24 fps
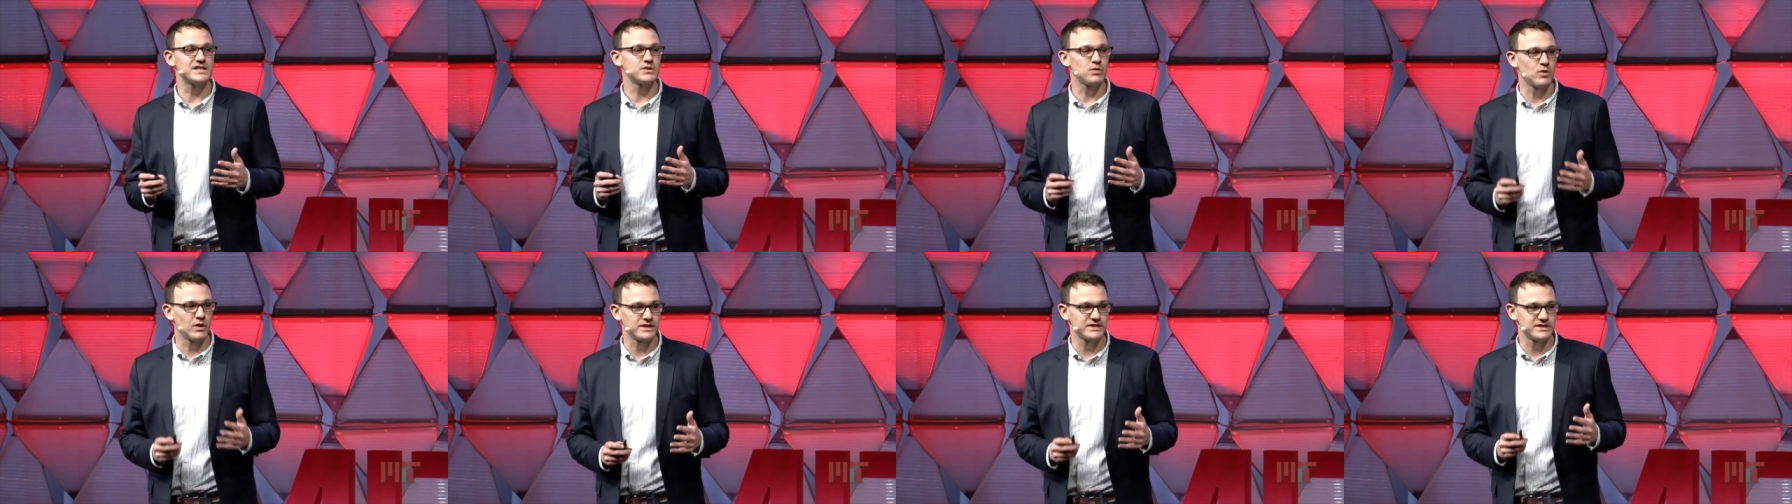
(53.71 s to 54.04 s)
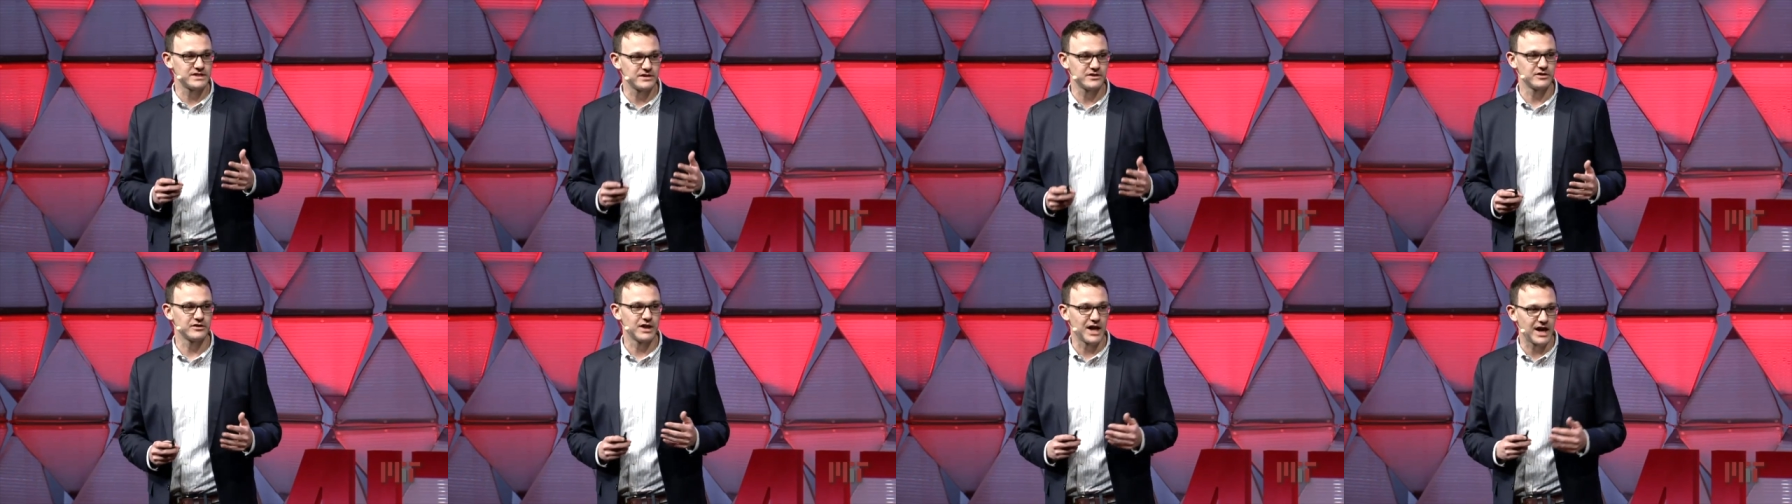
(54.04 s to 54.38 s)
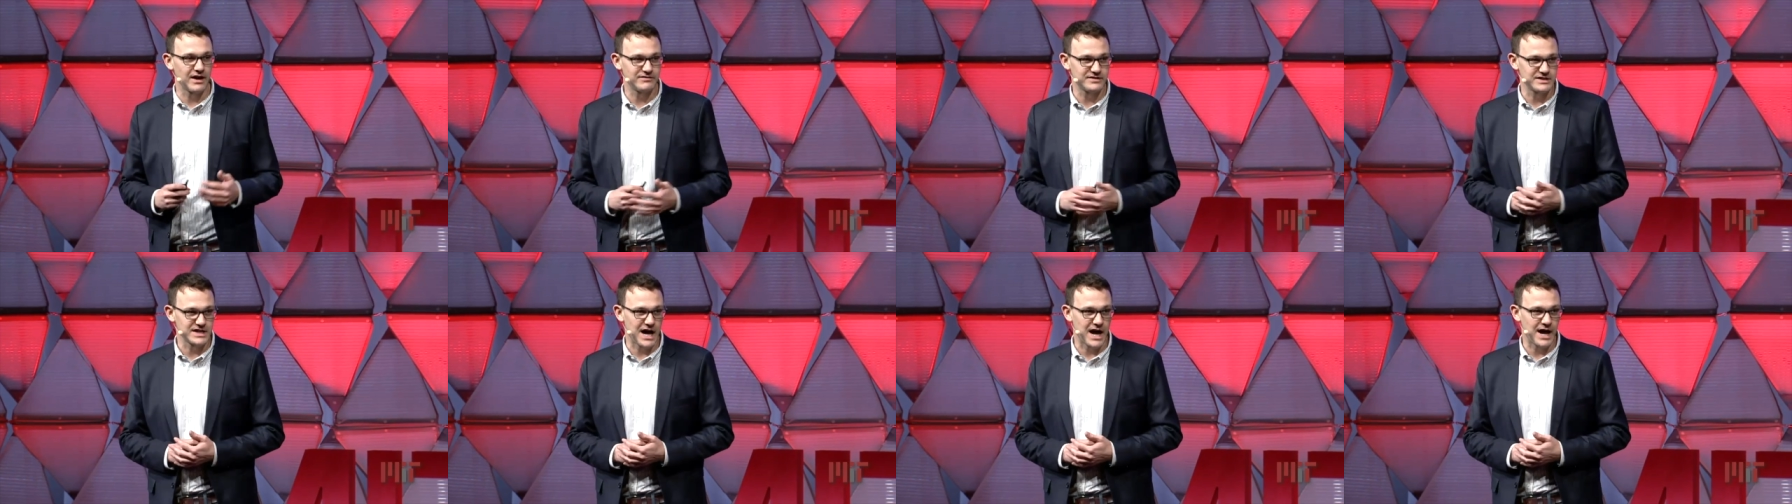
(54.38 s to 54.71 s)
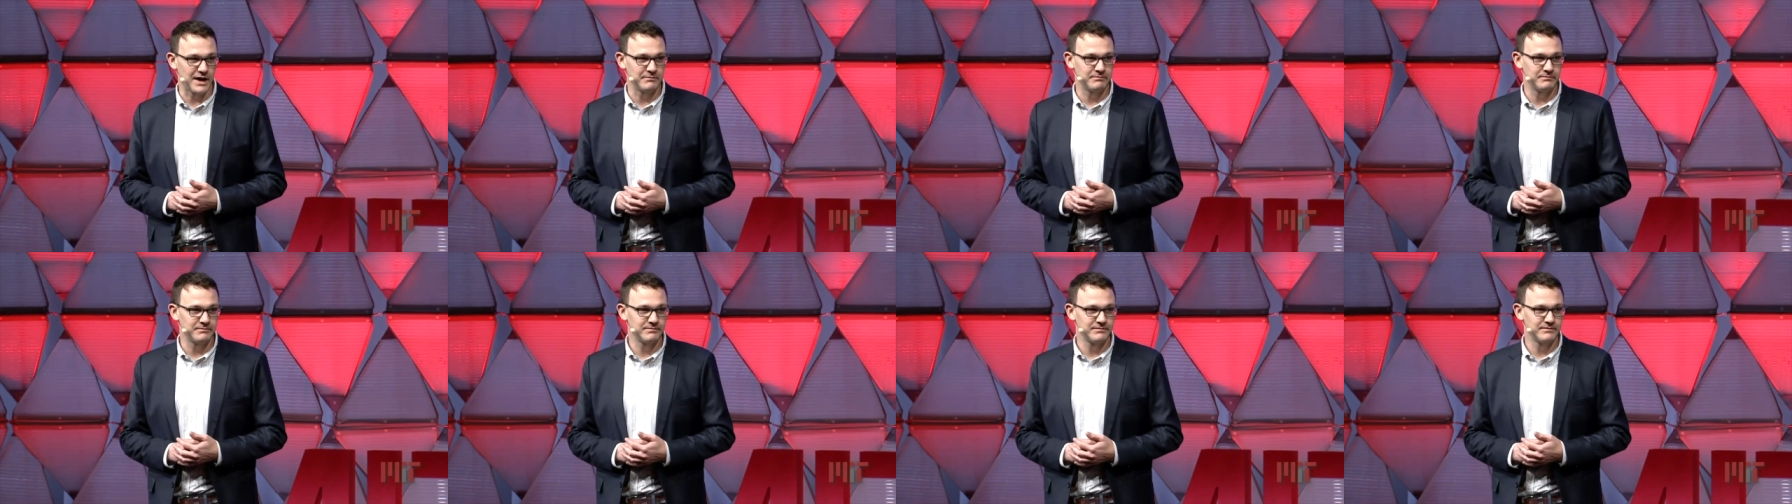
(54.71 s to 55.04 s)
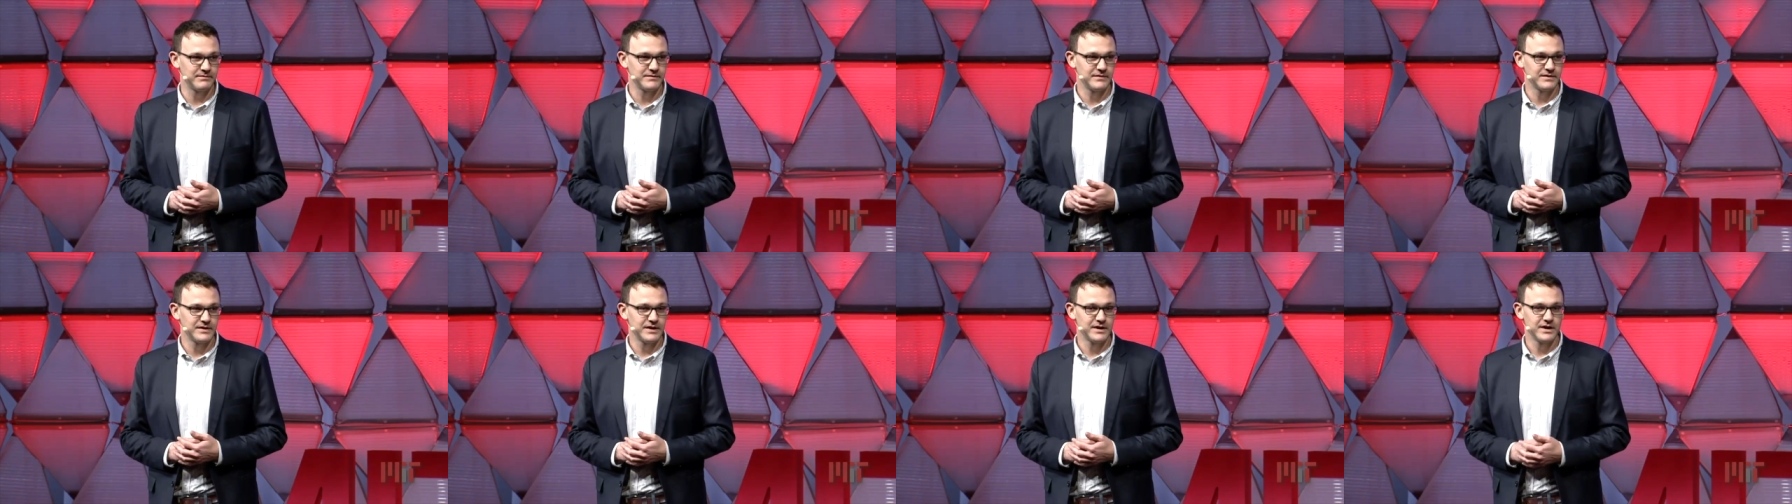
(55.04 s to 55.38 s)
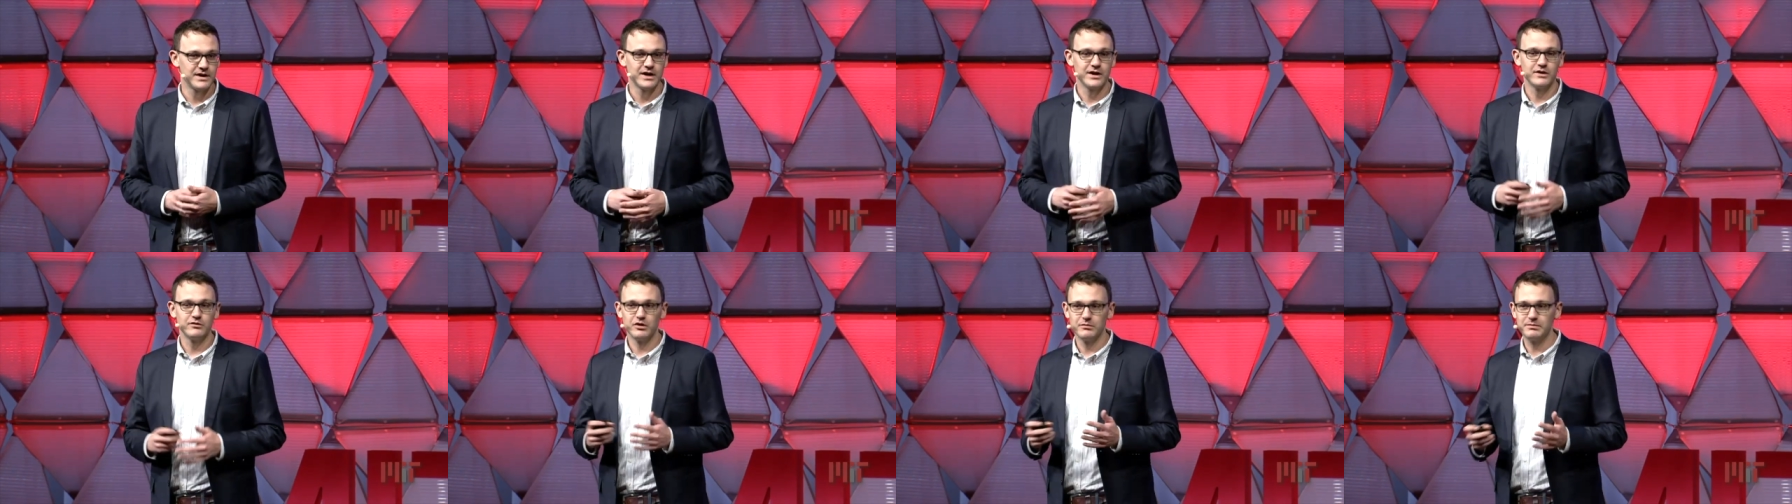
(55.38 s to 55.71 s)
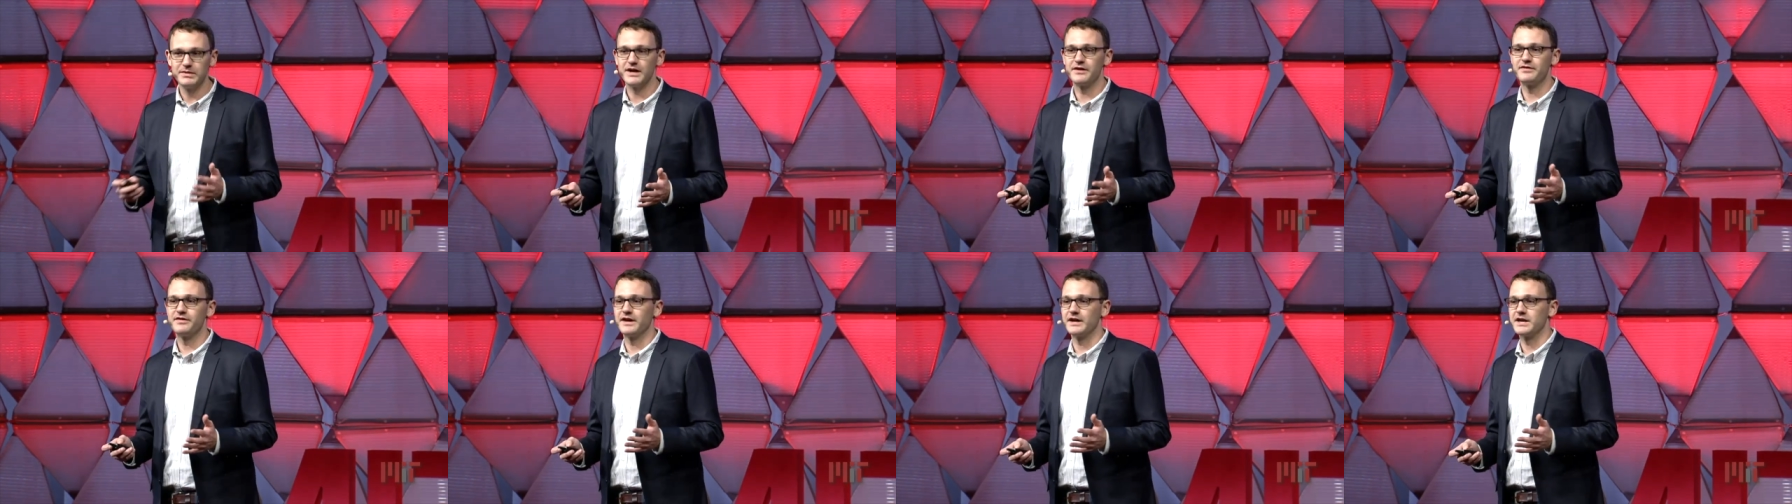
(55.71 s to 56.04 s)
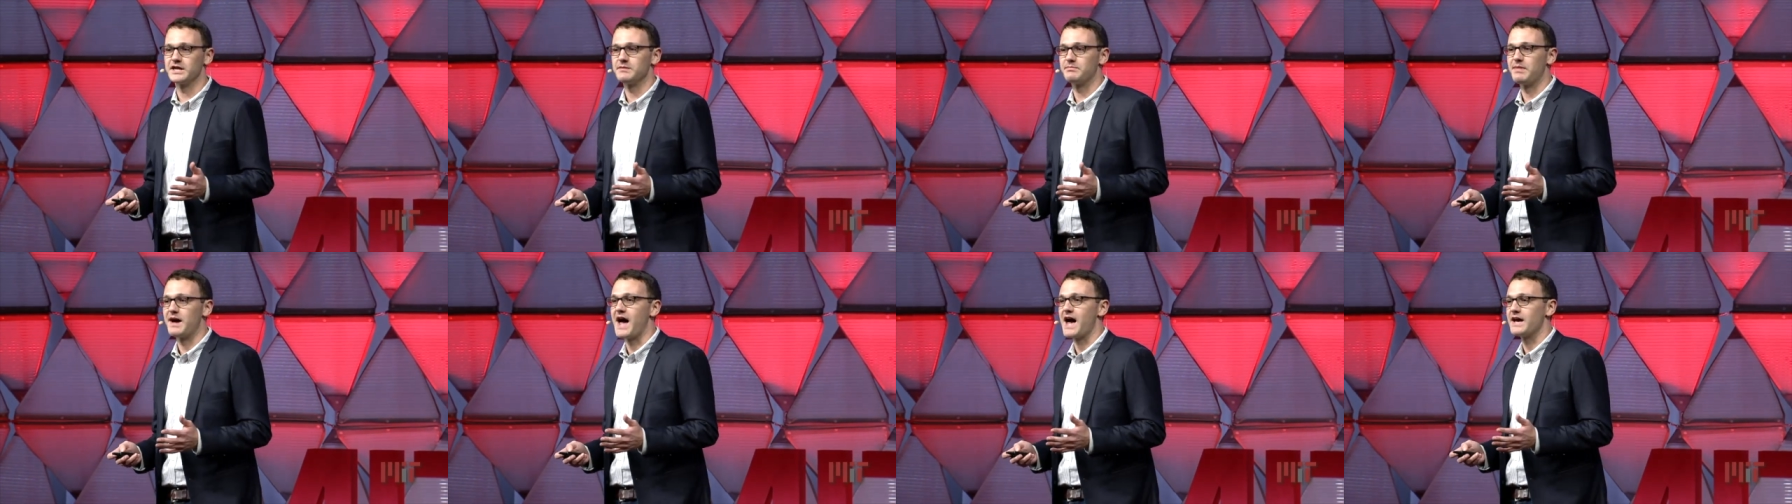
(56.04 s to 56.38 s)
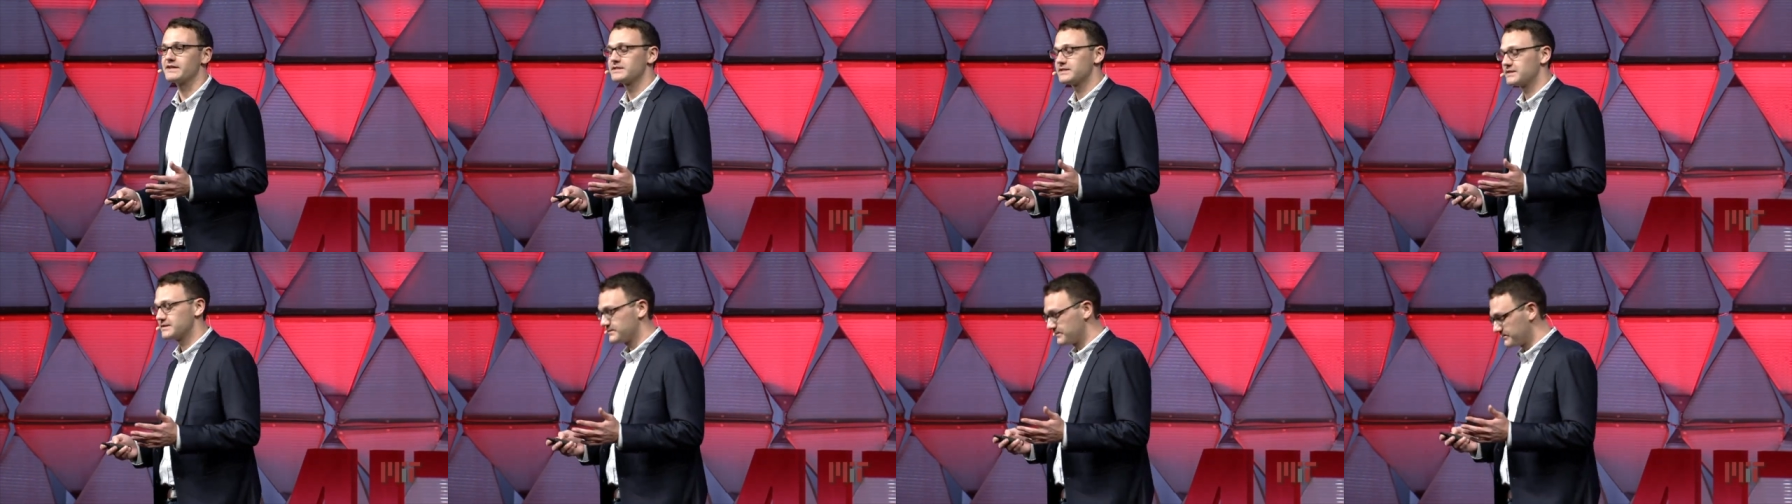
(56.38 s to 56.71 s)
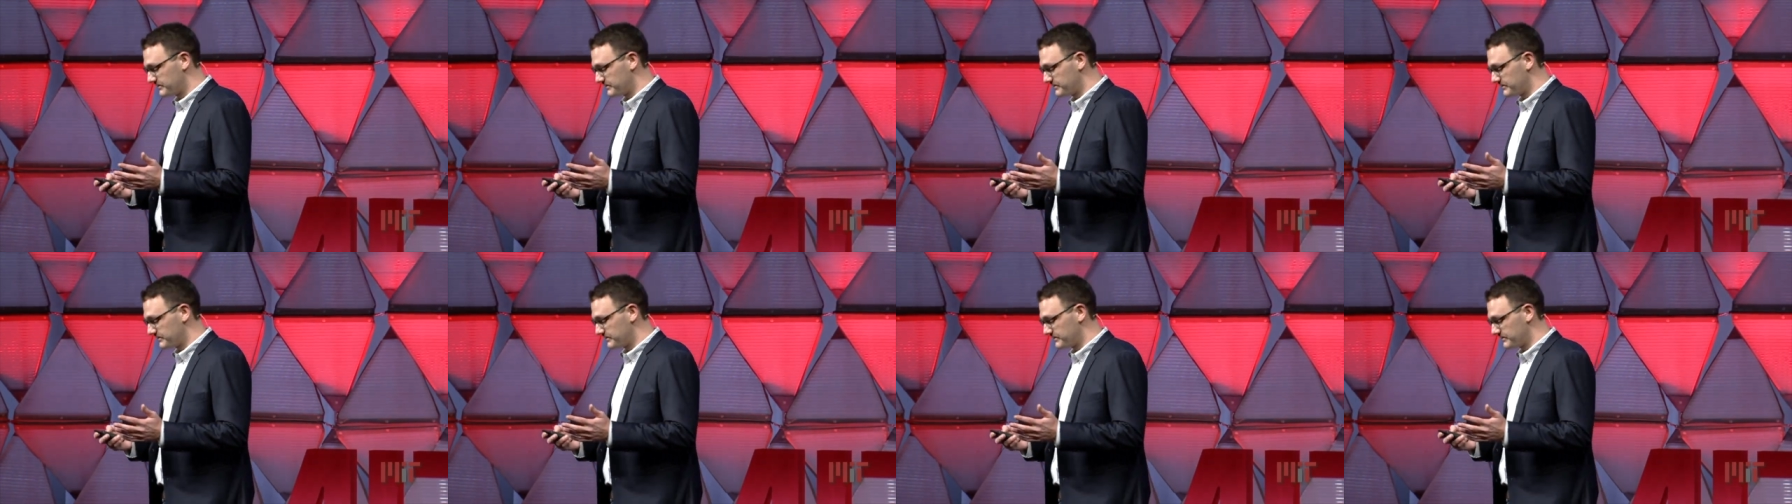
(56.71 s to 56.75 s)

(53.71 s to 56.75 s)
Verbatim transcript: once in their lifetime, will be a thing of the past.